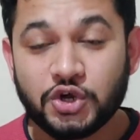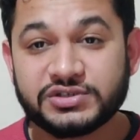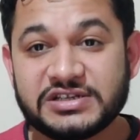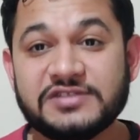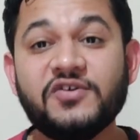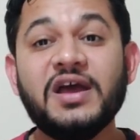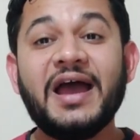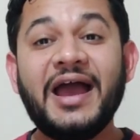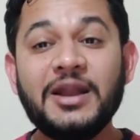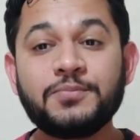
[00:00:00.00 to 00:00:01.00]
yourself
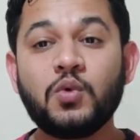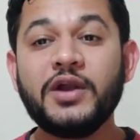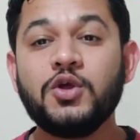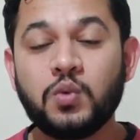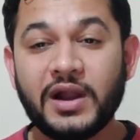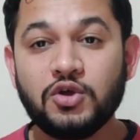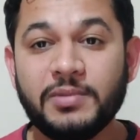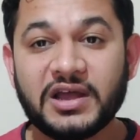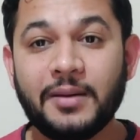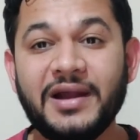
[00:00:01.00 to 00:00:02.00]
and provide your
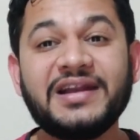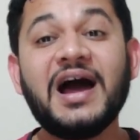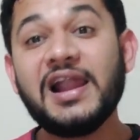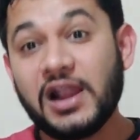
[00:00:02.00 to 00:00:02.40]
valuable comment.